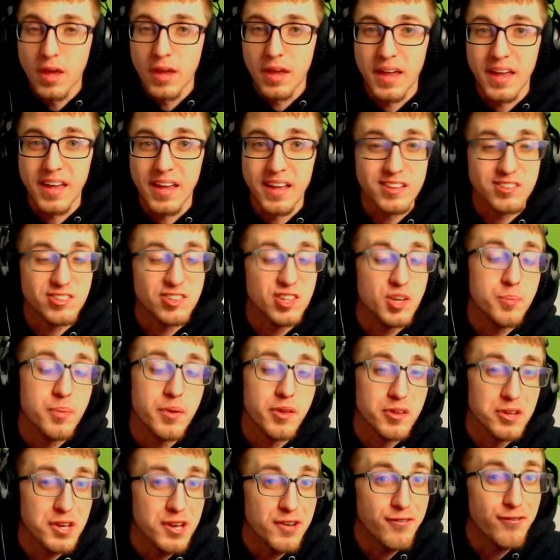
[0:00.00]
It gets the
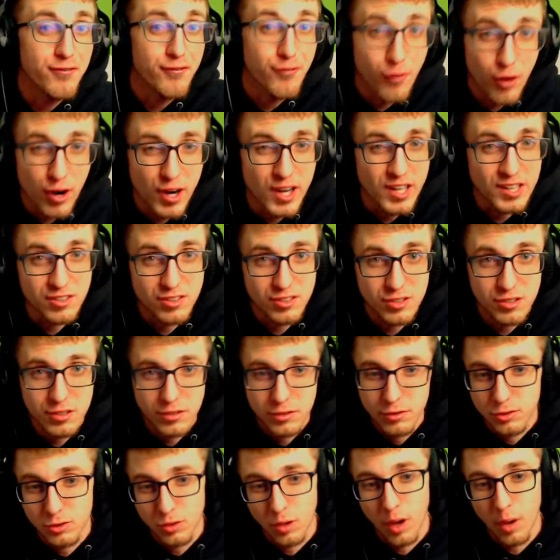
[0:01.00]
ability Frisk,
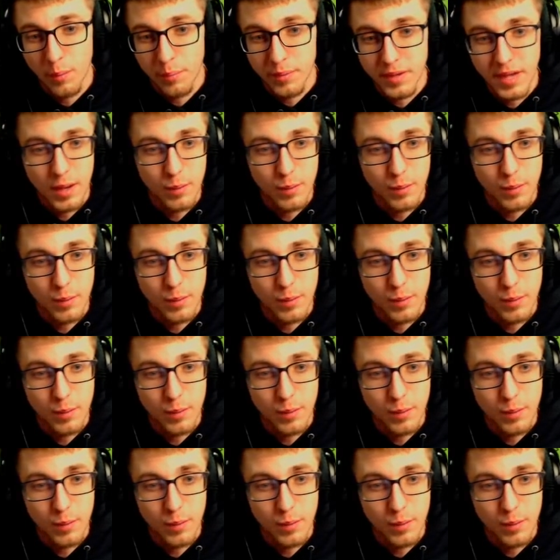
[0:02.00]
so I'll be